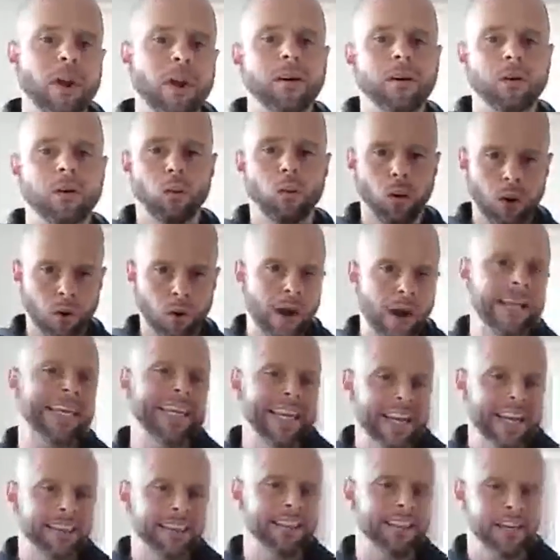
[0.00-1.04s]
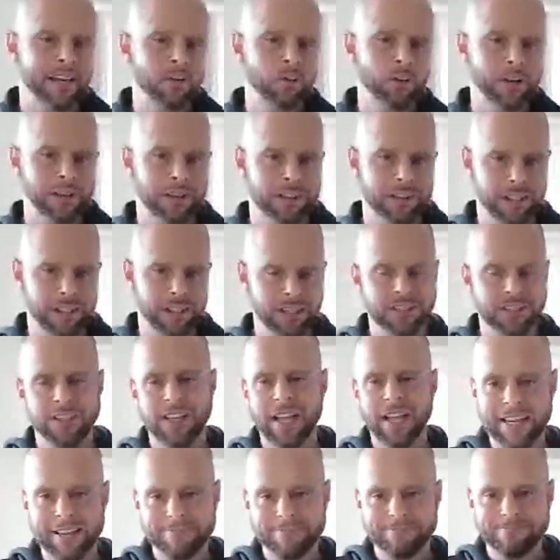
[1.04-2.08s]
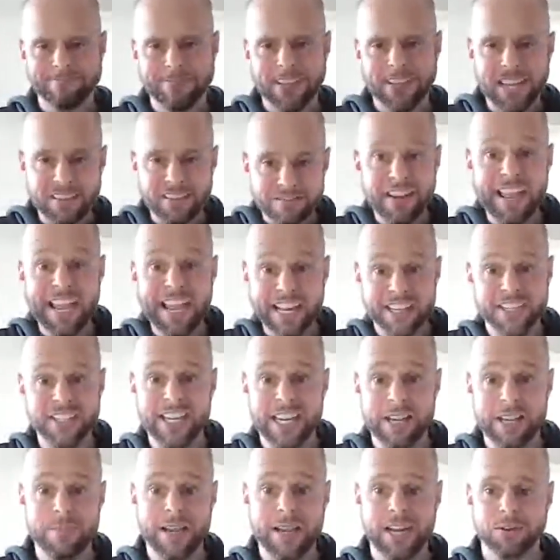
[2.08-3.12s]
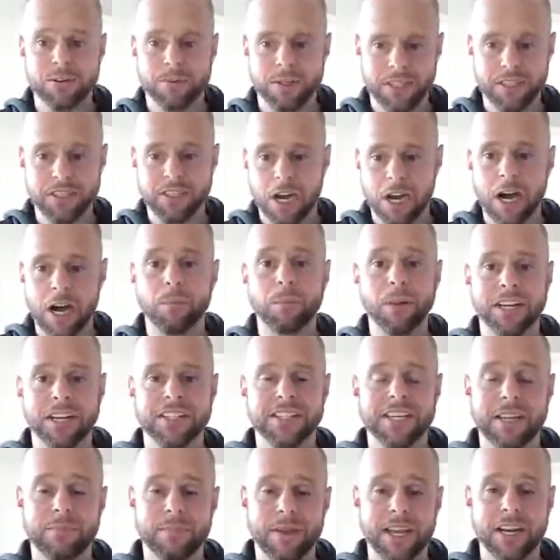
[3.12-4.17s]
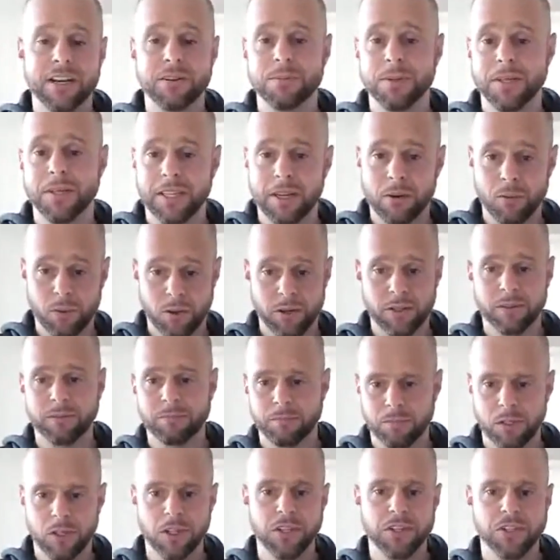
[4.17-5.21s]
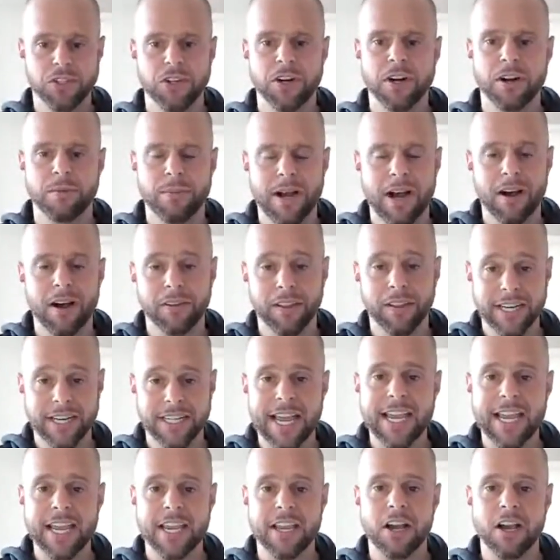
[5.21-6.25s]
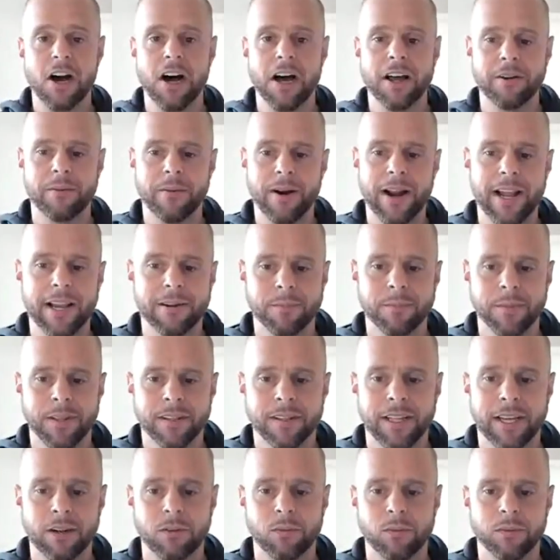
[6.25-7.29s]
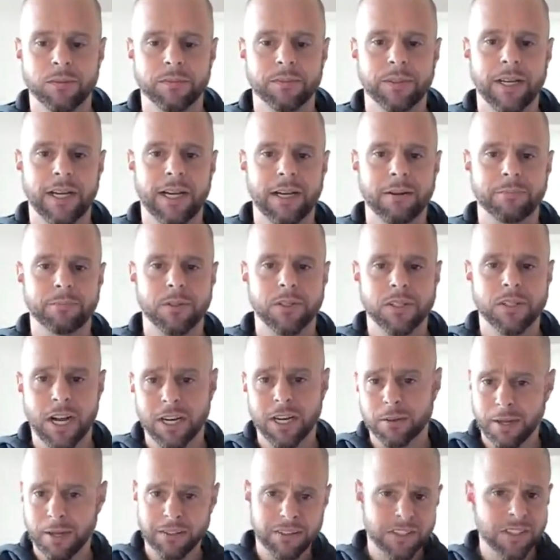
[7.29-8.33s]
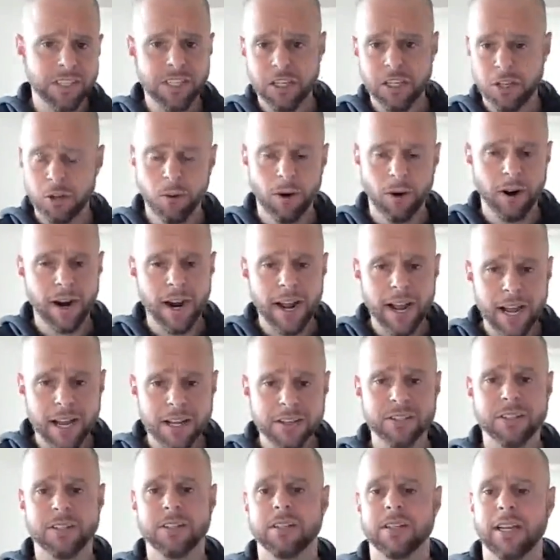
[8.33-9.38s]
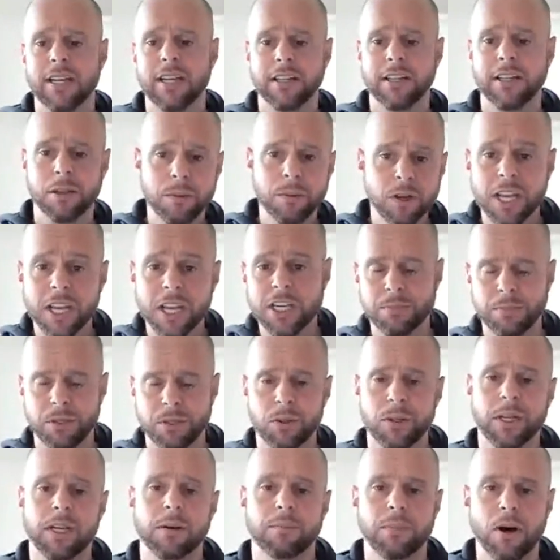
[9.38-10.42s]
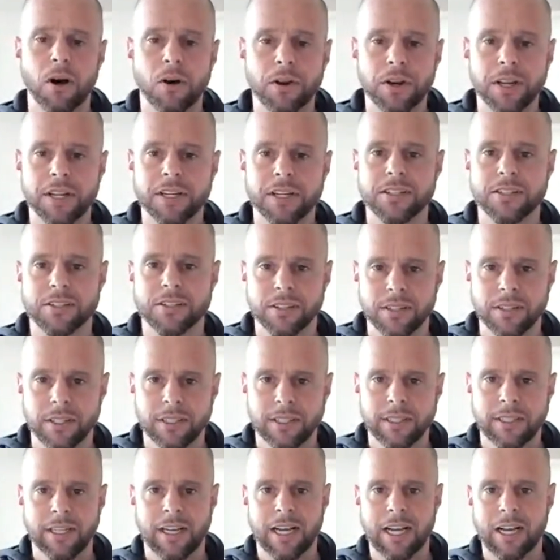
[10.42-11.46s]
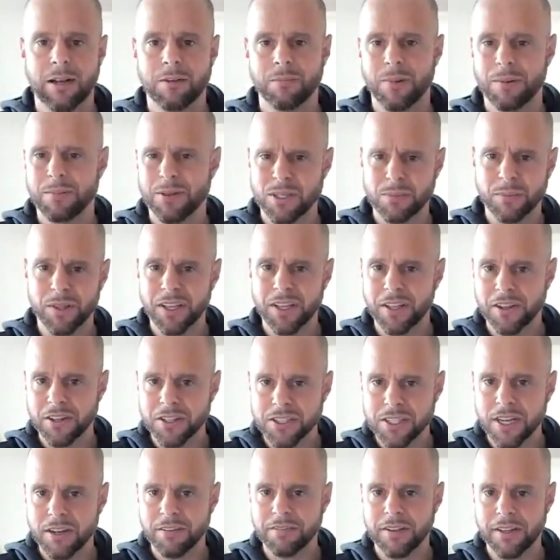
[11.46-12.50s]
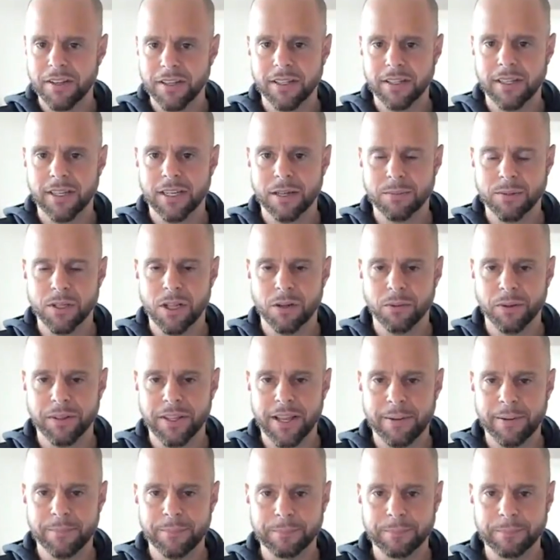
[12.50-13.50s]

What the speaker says: what do I get then with this like advanced state management, this complex state management that we're concerned about like taking on, right? Like you talk about the CQRS and communication between components, maybe some of the other stuff that comes along with that.